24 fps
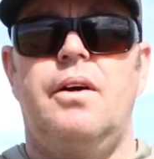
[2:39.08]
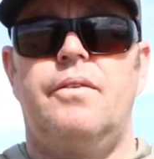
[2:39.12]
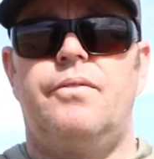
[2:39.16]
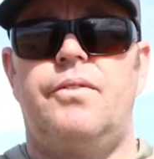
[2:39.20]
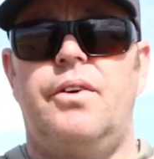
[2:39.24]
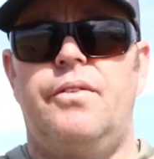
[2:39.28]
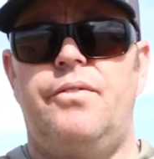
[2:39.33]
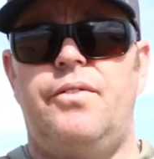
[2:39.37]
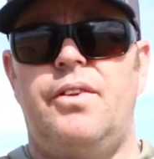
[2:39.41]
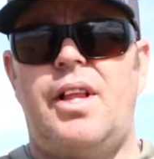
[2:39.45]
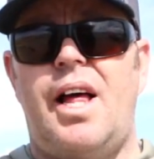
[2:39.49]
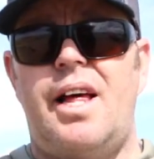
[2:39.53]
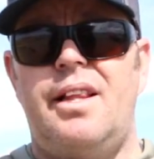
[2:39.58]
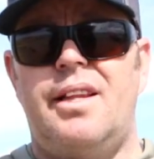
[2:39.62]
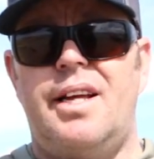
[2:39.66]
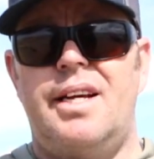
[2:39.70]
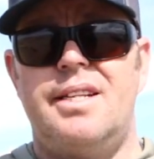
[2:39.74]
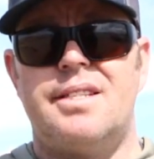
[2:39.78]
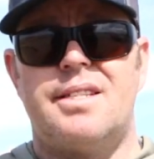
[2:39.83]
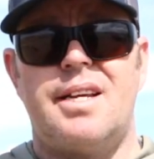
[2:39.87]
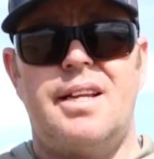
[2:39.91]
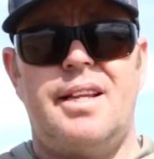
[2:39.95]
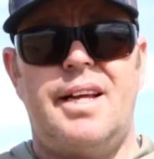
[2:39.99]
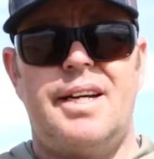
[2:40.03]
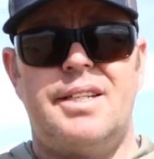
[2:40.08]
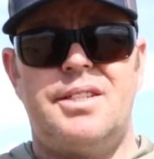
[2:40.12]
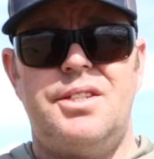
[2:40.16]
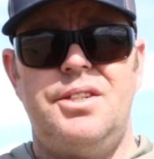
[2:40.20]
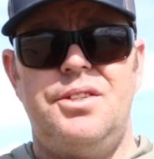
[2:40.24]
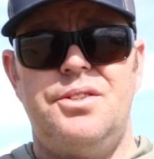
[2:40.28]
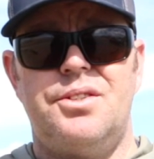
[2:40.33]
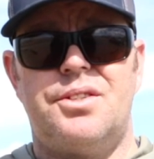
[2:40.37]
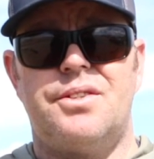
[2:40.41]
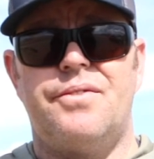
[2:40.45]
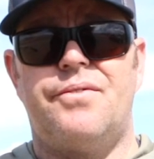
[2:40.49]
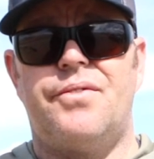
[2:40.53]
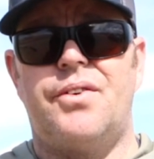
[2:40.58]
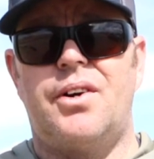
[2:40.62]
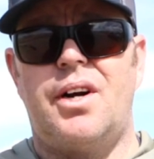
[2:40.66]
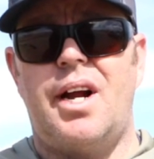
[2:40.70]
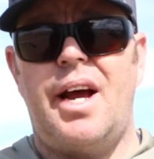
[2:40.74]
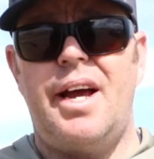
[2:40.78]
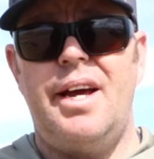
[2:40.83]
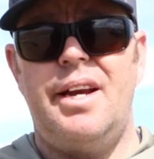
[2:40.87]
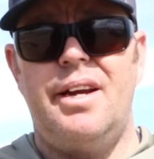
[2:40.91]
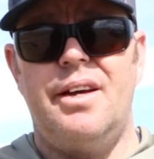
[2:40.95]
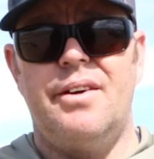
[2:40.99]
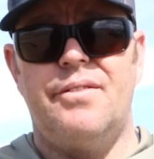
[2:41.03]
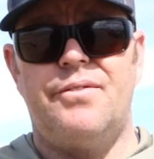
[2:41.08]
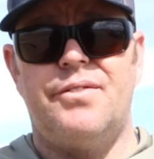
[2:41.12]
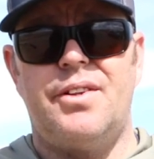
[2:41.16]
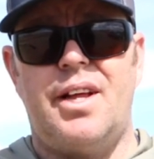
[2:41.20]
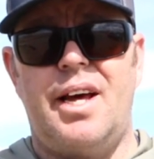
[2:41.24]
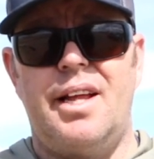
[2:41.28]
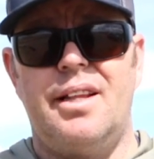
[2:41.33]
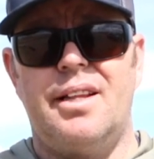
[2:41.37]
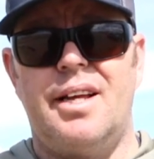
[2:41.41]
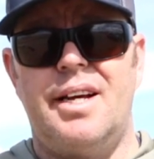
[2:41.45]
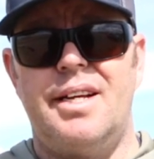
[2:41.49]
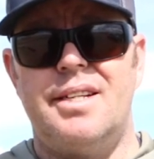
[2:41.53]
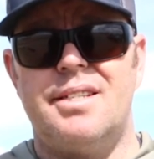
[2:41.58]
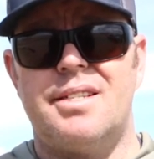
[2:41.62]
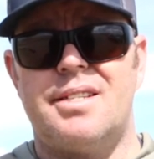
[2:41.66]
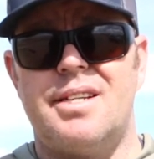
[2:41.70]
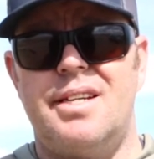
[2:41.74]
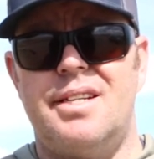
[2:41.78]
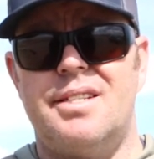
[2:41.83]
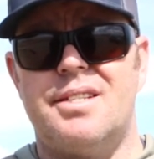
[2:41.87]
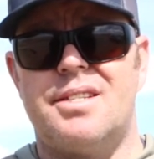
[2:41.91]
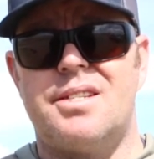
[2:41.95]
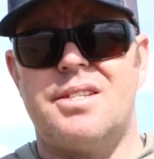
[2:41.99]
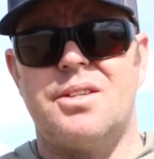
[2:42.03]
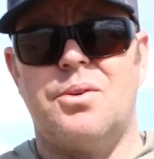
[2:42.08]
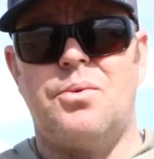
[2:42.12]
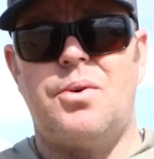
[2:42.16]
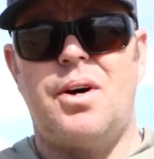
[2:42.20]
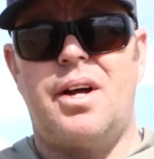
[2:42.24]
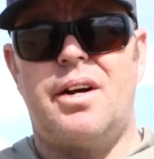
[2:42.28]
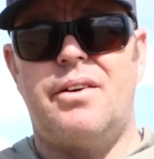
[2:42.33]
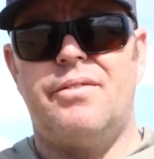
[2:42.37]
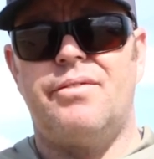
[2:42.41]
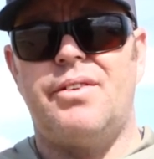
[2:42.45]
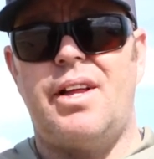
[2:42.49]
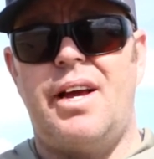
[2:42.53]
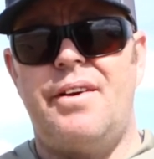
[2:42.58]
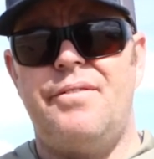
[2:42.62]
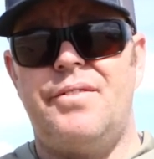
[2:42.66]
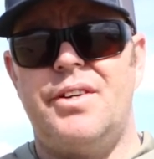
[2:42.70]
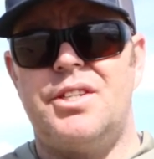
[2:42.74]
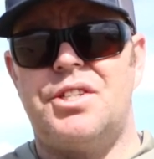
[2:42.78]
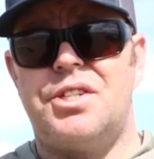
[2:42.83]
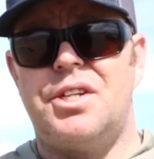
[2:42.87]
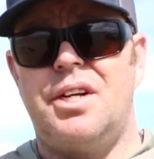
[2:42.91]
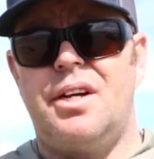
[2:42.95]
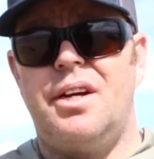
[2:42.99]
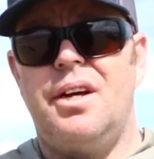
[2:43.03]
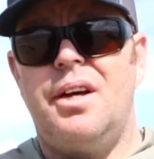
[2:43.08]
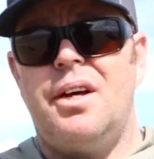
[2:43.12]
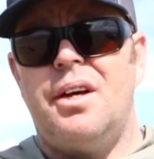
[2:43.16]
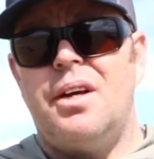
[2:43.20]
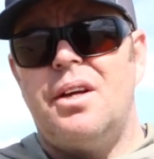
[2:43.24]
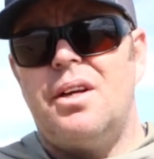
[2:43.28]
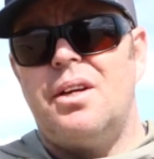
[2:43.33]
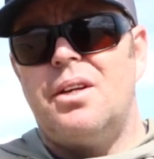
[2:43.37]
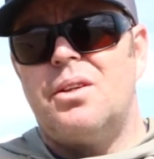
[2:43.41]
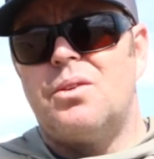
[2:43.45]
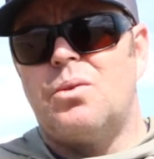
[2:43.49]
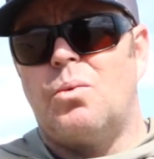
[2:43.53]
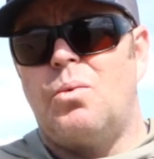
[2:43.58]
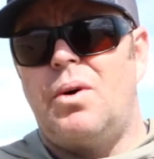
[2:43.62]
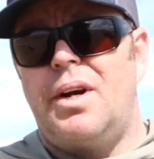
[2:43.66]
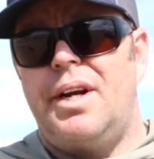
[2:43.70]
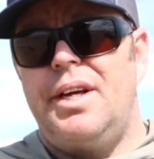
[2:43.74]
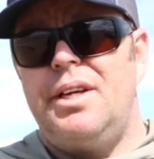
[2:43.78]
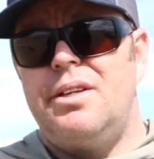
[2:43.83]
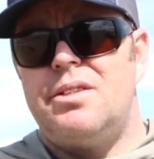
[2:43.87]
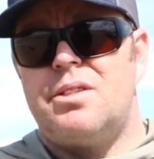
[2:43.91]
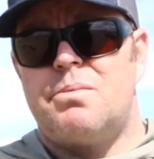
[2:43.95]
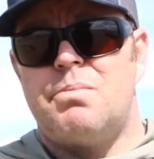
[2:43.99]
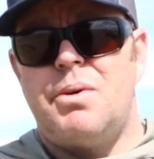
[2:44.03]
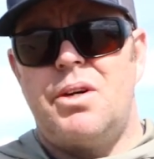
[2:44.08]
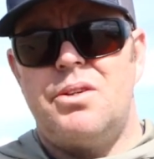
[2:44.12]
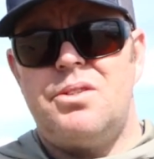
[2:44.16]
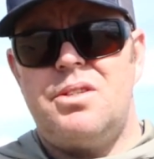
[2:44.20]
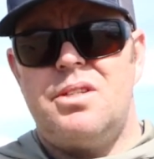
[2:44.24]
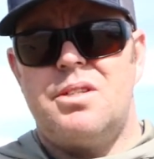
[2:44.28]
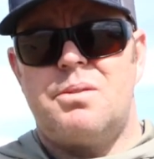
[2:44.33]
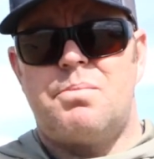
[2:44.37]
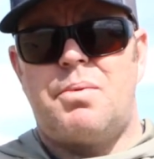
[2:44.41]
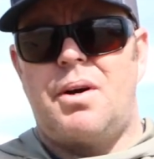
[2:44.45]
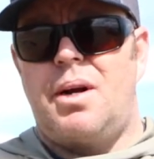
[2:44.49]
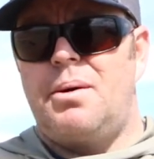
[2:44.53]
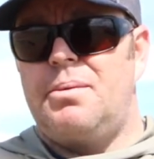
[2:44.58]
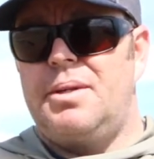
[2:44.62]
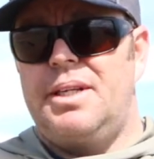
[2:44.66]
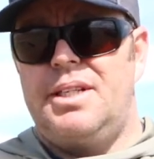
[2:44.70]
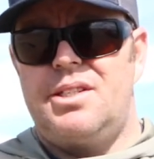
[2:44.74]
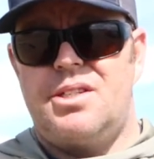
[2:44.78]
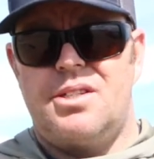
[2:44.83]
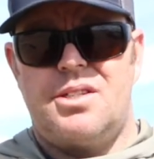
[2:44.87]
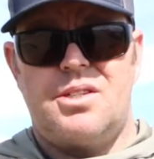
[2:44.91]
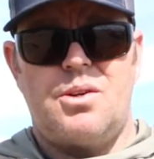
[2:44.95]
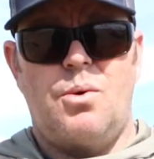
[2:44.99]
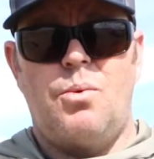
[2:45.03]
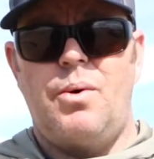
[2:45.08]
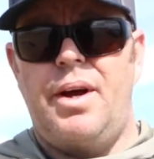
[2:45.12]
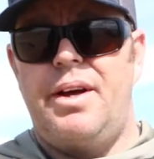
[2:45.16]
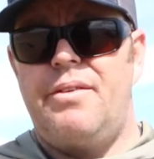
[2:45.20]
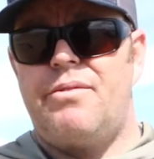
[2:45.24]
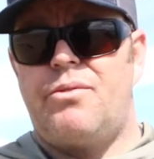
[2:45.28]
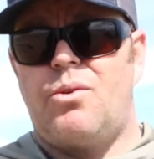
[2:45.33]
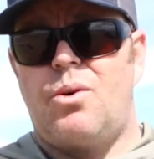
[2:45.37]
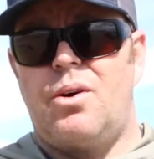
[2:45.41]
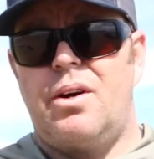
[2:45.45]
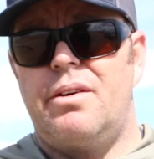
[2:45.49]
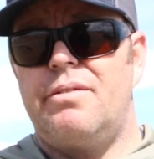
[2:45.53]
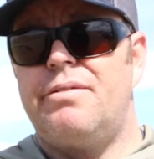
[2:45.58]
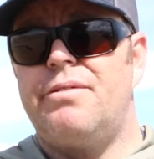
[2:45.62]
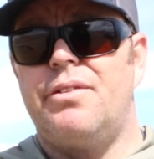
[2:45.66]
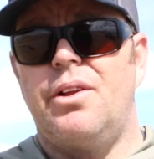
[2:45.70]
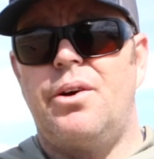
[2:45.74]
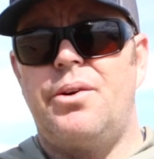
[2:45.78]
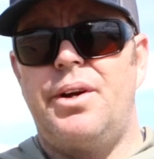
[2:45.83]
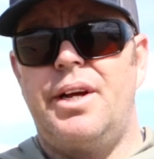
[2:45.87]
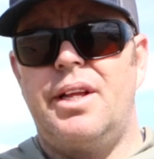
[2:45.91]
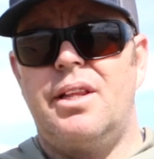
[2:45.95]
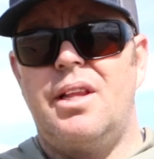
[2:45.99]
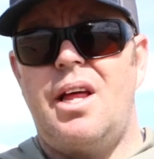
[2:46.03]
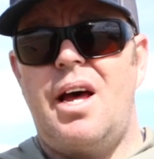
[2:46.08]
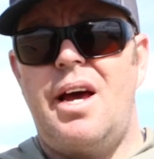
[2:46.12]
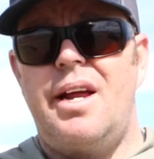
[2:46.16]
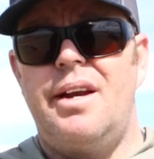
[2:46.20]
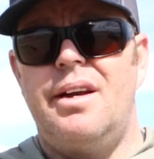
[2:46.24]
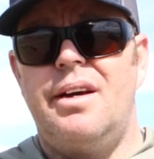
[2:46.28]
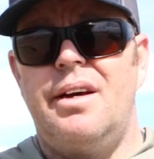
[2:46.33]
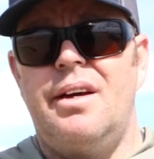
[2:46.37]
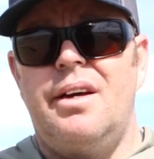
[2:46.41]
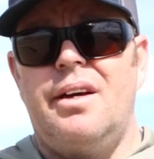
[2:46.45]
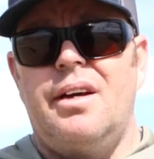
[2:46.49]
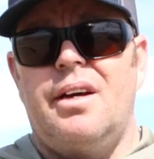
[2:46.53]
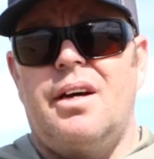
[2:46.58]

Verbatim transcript: For fly lines, I like to use a variety of fly lines in still water fly fishing. The one I use most is probably just a weight forward floating line.